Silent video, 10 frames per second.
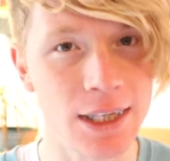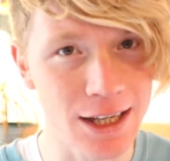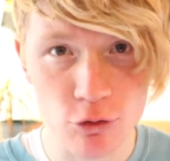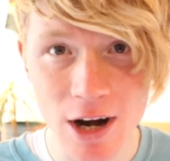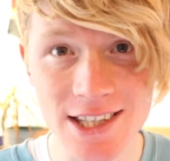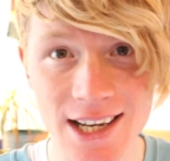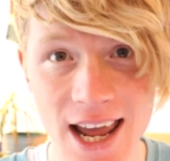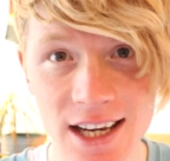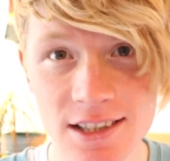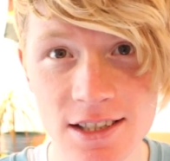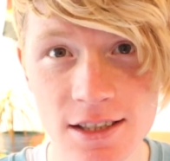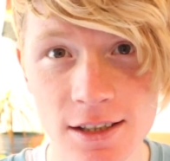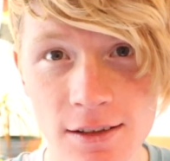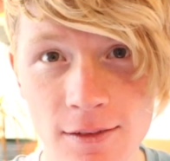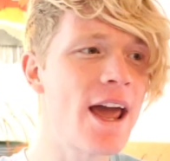It resonates
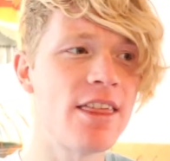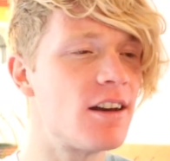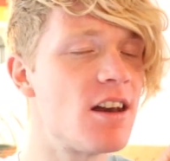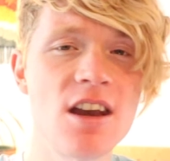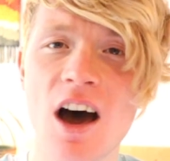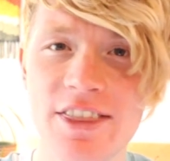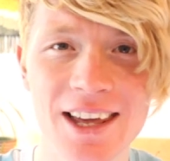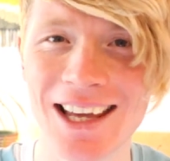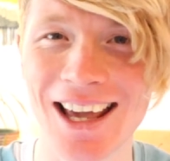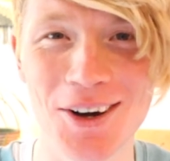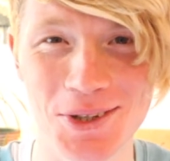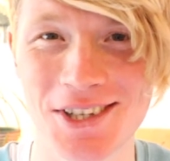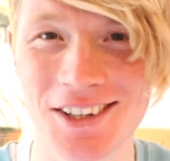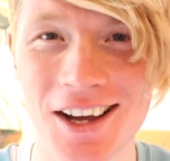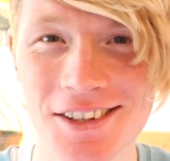in a way that nothing
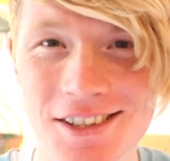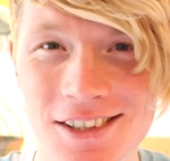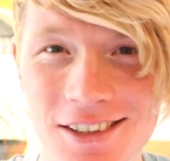else does.